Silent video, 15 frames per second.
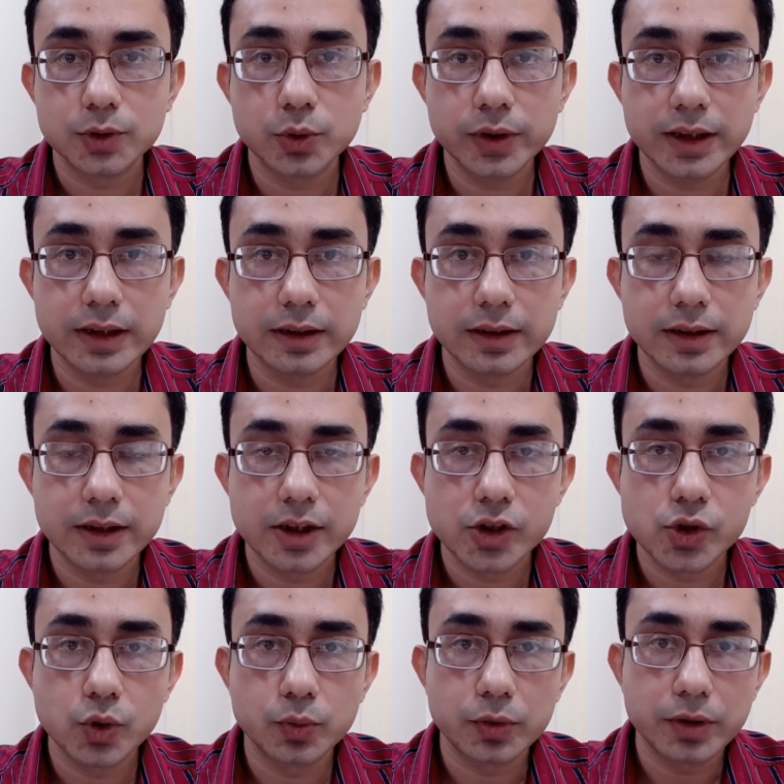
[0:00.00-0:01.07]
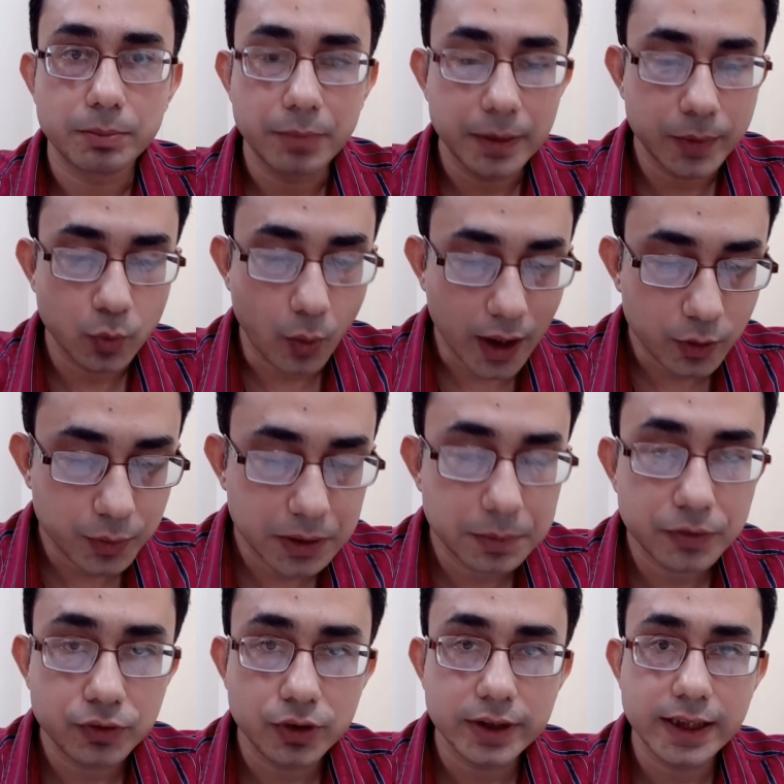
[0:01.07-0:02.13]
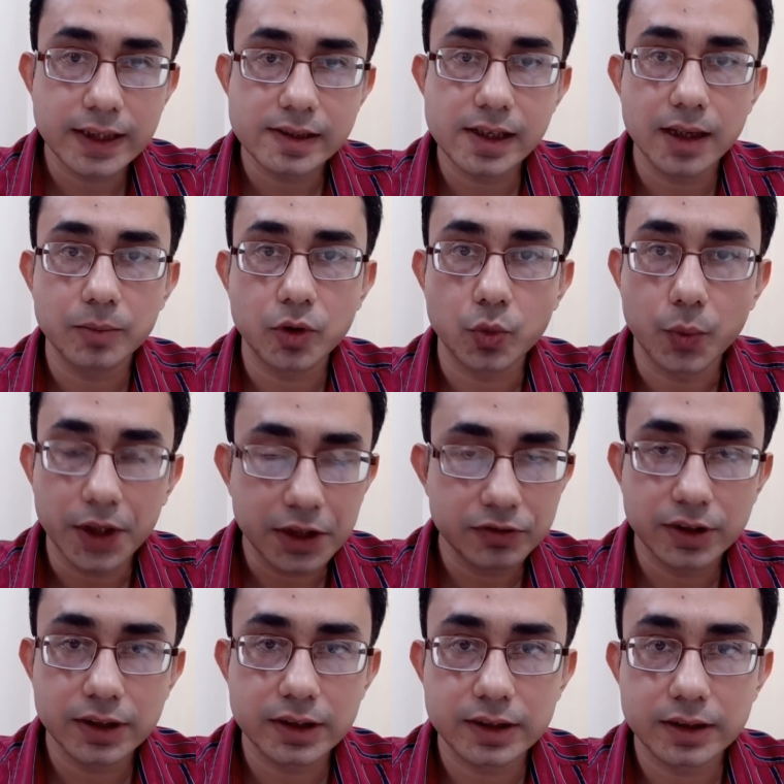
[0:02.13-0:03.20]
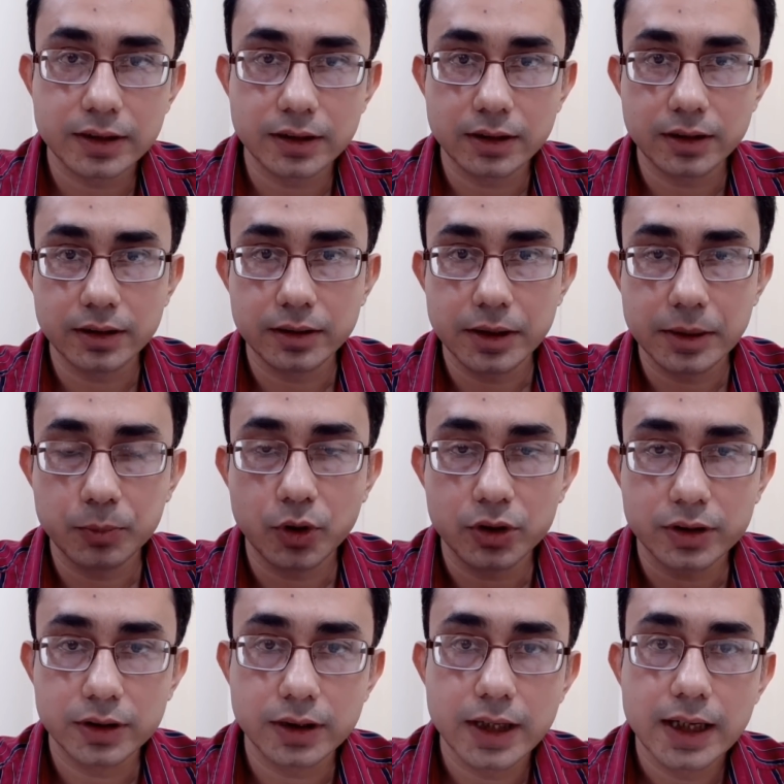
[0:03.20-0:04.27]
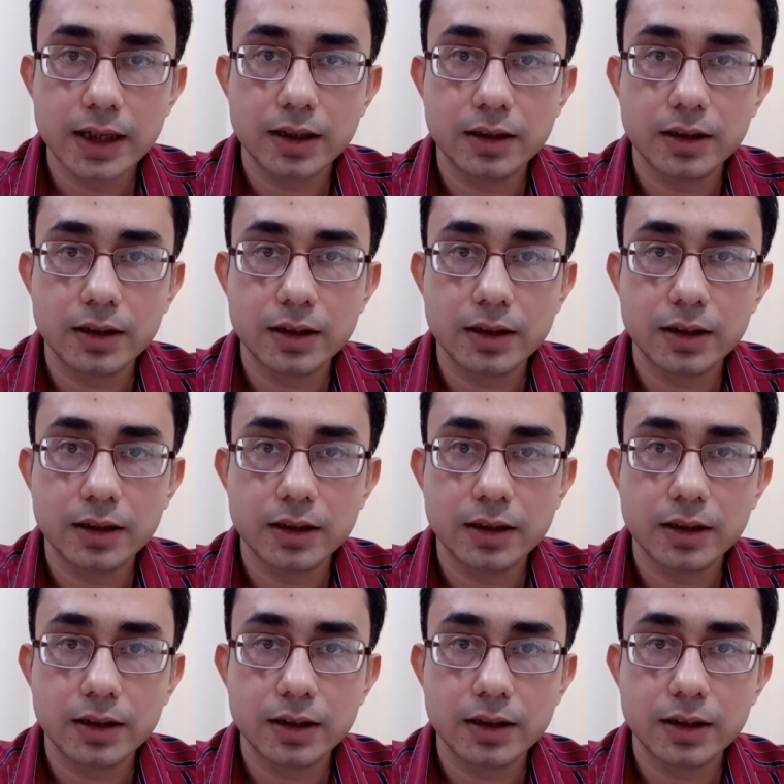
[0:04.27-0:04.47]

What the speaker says: Okay, so maybe 1 week before the exam or whatever the important